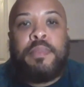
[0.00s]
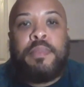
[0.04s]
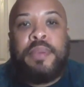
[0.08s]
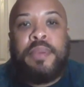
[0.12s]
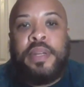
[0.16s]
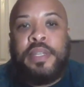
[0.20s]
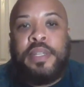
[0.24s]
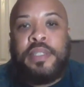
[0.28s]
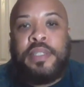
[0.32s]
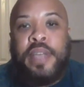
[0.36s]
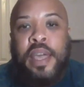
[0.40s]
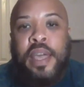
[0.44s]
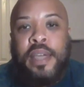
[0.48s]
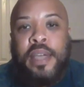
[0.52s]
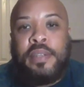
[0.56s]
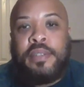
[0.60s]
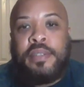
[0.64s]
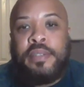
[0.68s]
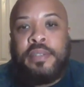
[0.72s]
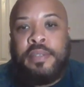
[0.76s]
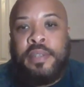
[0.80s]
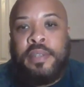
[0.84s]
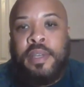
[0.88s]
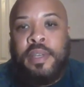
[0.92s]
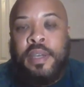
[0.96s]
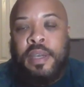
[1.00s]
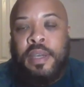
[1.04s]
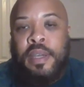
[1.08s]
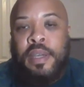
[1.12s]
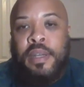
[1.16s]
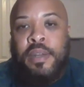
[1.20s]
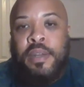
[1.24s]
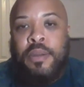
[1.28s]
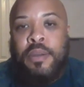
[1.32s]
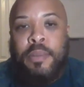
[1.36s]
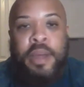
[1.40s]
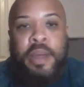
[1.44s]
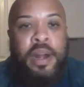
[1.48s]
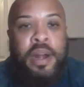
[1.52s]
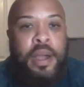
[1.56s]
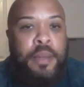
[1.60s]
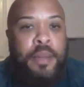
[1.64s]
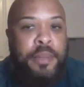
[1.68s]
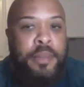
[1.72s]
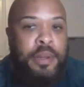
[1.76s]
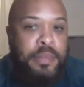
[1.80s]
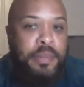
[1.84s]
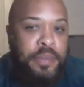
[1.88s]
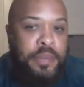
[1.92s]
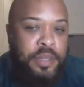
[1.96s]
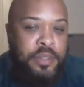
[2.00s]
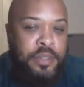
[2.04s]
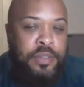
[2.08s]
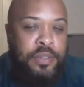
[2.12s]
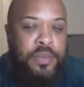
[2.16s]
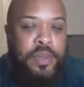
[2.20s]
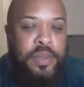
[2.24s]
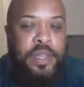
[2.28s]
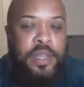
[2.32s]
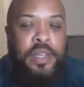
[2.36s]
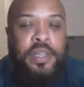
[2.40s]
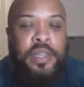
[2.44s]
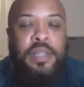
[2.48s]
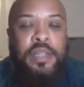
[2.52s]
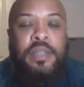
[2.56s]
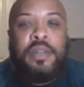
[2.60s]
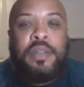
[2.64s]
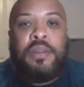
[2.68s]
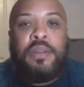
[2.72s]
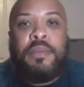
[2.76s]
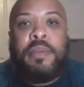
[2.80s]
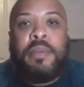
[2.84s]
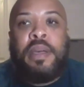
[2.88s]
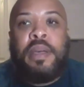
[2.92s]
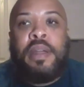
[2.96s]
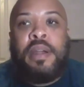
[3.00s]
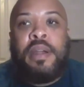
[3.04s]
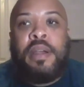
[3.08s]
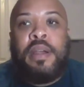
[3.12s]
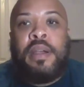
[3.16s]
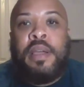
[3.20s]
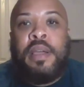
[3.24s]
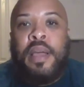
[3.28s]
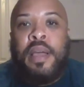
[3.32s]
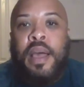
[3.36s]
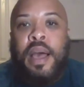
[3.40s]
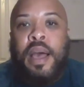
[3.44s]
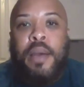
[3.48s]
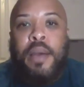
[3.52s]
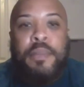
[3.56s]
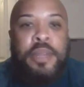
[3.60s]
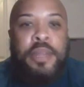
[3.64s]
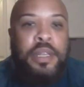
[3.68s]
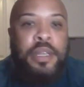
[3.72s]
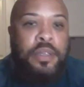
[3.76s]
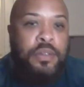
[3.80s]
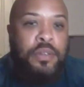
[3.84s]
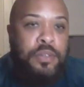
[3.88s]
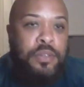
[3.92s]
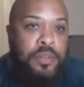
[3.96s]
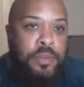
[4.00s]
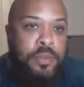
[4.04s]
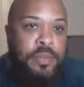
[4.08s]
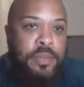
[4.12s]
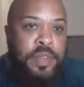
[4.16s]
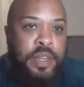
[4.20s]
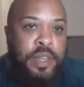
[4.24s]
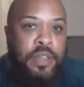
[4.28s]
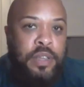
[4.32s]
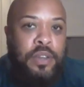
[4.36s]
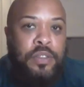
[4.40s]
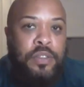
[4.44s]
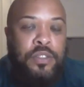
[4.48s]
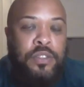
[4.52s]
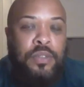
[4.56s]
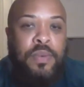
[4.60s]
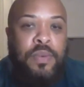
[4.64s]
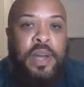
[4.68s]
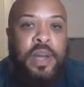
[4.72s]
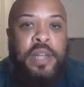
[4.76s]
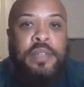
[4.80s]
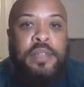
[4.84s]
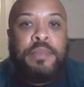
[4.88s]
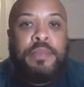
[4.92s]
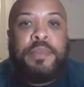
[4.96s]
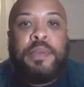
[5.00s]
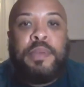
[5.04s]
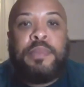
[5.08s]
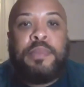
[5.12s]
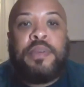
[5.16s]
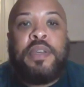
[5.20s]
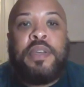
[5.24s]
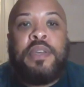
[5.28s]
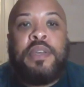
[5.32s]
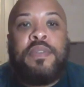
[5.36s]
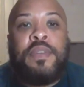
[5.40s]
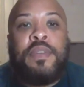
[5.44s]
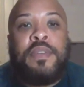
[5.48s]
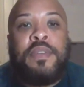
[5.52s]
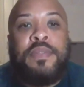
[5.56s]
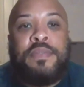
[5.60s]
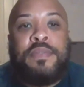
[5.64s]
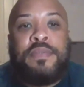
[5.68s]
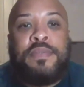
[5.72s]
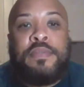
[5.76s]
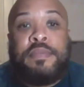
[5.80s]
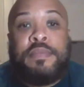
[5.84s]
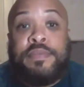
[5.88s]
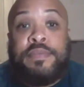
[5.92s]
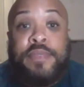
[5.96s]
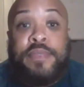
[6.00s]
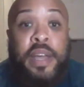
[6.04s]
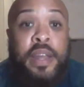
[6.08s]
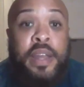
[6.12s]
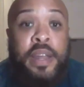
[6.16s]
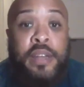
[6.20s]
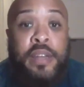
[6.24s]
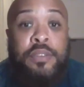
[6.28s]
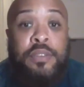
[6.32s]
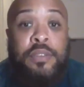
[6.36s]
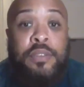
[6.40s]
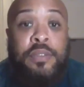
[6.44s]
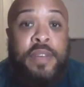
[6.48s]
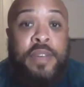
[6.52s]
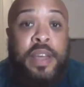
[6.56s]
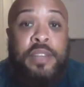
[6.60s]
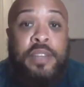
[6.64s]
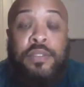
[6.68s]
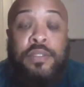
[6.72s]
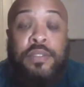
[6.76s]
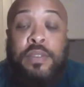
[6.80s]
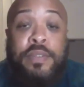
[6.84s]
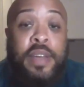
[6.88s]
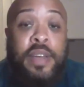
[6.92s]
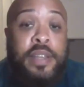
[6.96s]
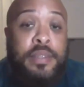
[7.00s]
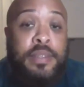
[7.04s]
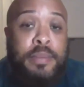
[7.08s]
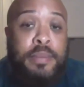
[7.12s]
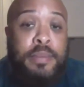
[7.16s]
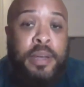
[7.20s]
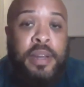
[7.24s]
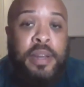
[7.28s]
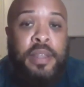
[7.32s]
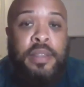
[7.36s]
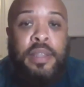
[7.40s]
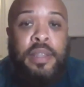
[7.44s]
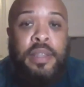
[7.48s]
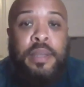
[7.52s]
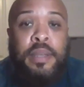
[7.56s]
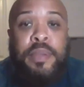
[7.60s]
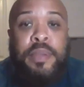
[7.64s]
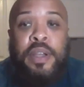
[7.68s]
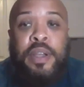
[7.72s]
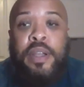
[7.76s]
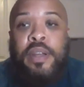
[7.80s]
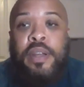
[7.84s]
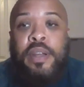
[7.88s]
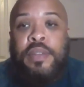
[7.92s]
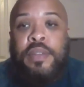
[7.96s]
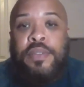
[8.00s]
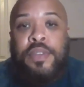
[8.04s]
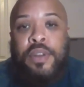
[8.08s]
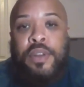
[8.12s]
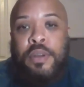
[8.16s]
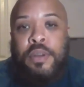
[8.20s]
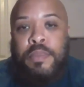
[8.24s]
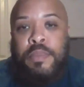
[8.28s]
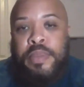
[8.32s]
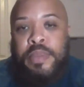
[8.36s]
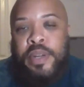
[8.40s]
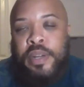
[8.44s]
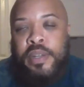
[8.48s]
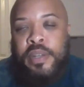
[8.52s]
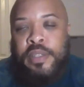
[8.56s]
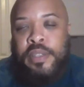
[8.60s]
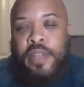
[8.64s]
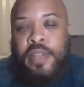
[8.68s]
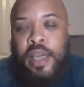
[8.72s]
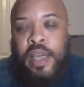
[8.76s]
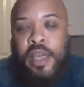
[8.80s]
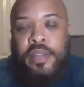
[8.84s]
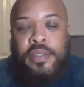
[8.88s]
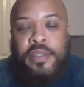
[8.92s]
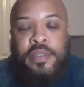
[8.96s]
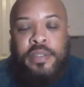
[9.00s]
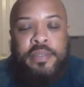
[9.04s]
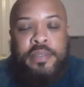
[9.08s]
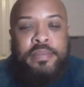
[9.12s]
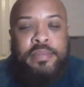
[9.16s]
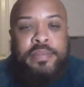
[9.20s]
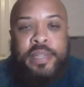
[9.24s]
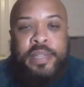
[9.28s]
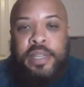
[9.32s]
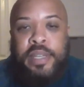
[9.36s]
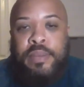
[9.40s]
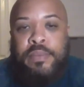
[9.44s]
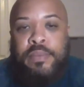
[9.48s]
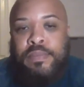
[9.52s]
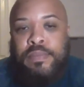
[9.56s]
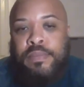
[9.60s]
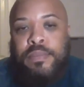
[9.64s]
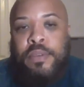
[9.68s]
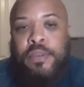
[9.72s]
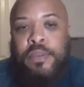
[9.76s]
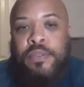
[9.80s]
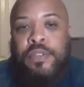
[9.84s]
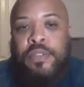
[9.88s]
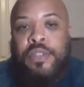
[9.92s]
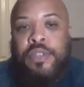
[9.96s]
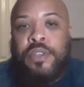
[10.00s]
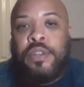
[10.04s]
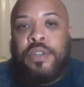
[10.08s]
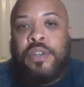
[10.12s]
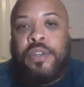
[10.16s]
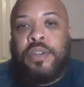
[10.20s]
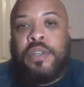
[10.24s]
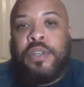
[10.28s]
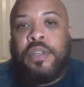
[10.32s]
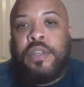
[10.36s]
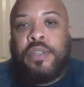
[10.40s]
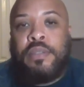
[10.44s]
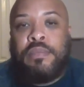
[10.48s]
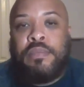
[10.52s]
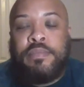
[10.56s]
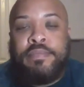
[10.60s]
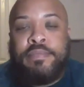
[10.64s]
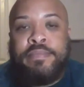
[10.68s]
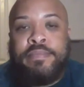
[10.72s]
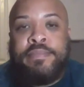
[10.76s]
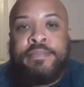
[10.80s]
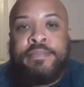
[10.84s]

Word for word: there and putting it to action. No matter how many books you read, no matter how many YouTube videos you watch of people giving you financial advice or advice about anything, period, if you don't put it into action, it won't do you no good.